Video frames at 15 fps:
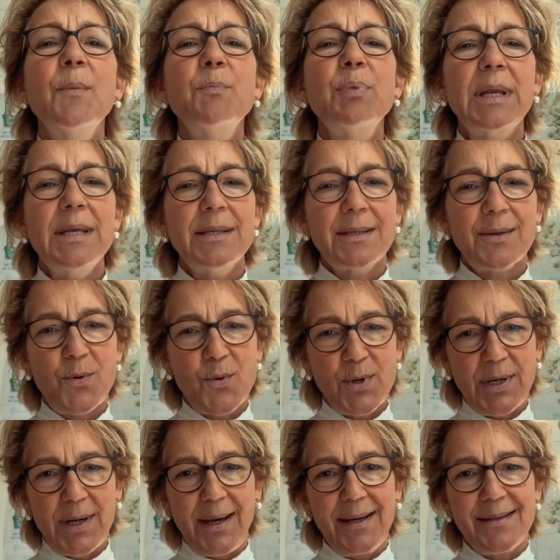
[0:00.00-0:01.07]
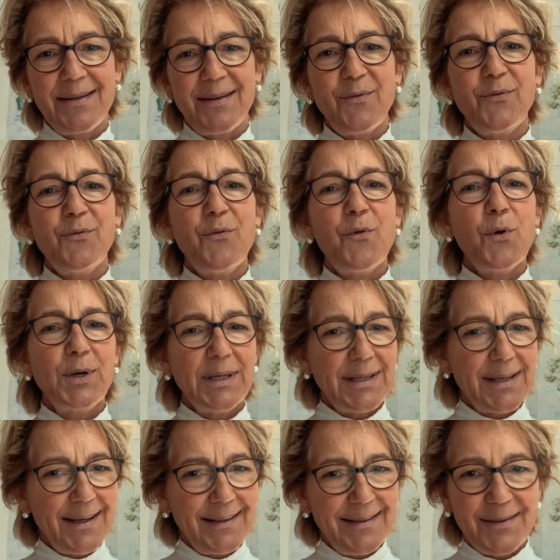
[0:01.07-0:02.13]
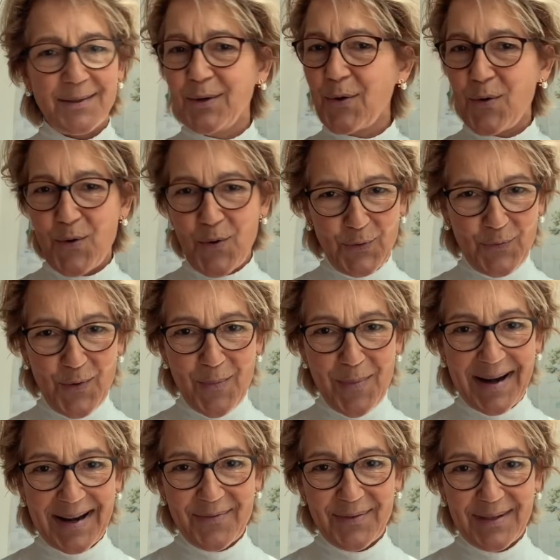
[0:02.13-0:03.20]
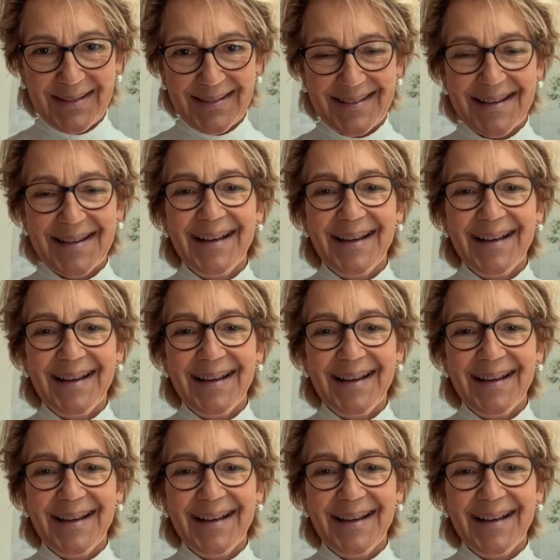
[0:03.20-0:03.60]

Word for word: please order it for the diner, not for breakfast.